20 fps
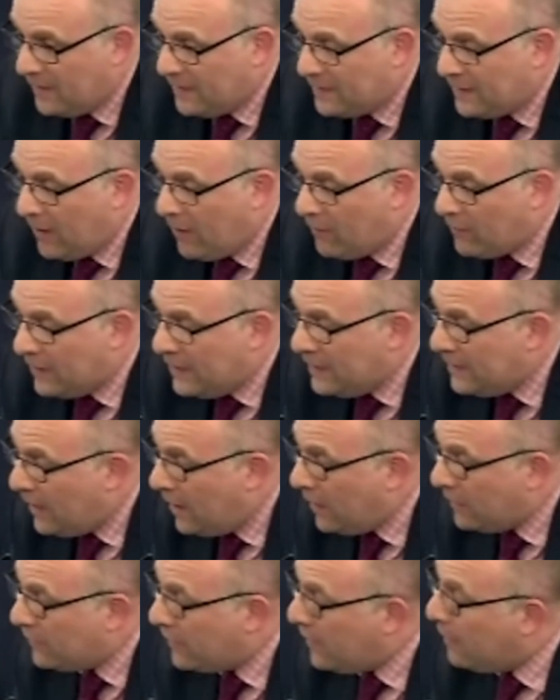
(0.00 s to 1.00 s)
currently
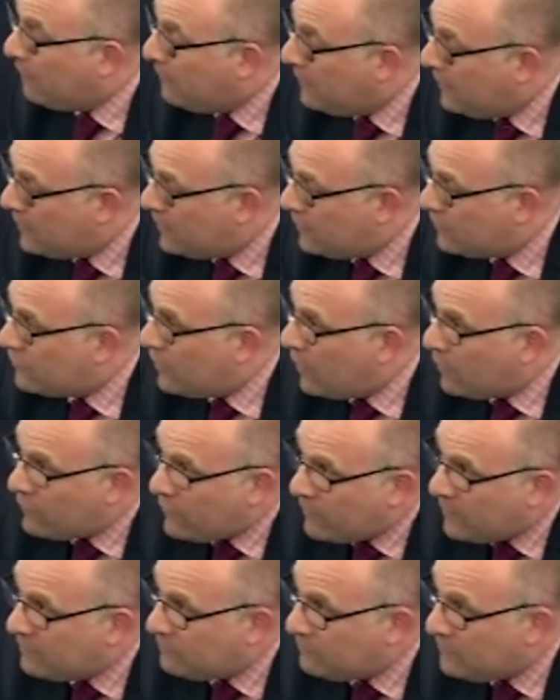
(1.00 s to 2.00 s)
under control
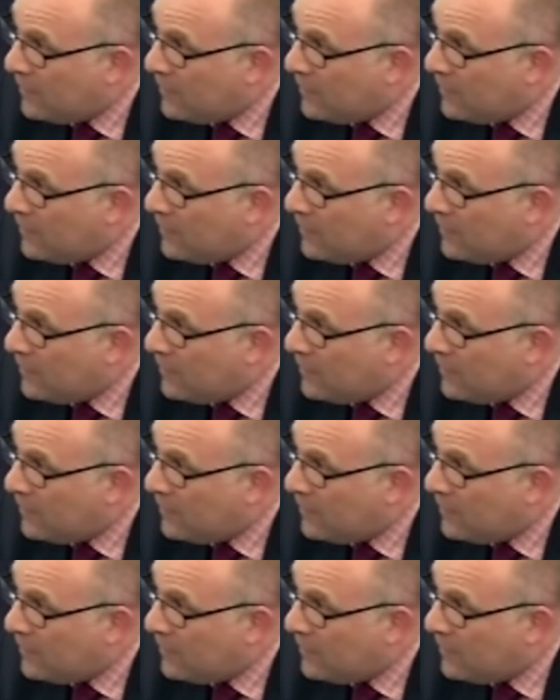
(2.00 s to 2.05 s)
from